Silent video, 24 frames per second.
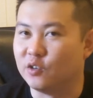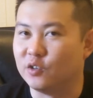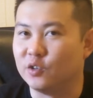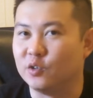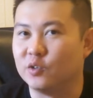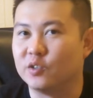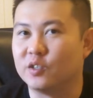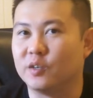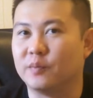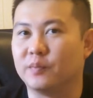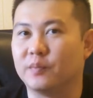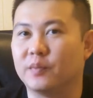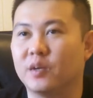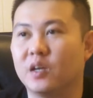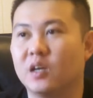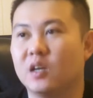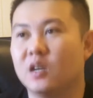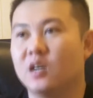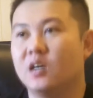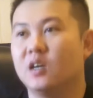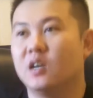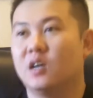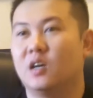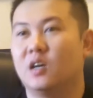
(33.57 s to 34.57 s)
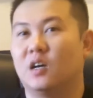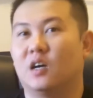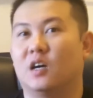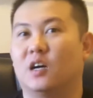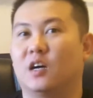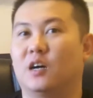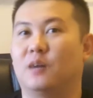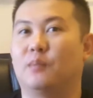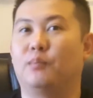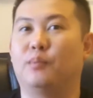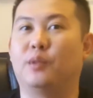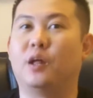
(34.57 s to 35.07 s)
do some
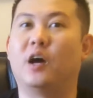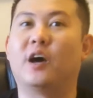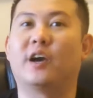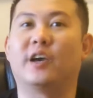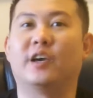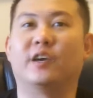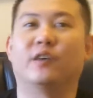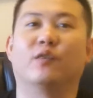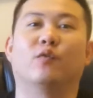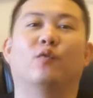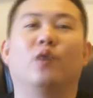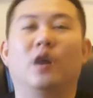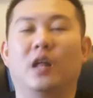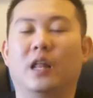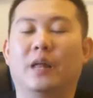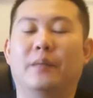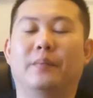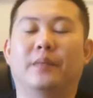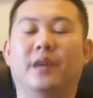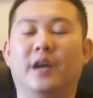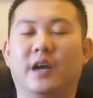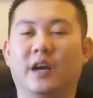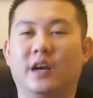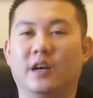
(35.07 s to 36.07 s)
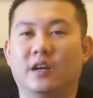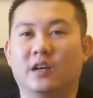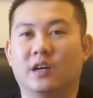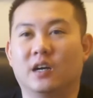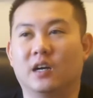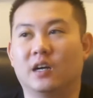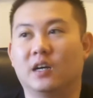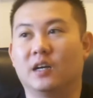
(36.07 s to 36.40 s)
blogging while I'm there.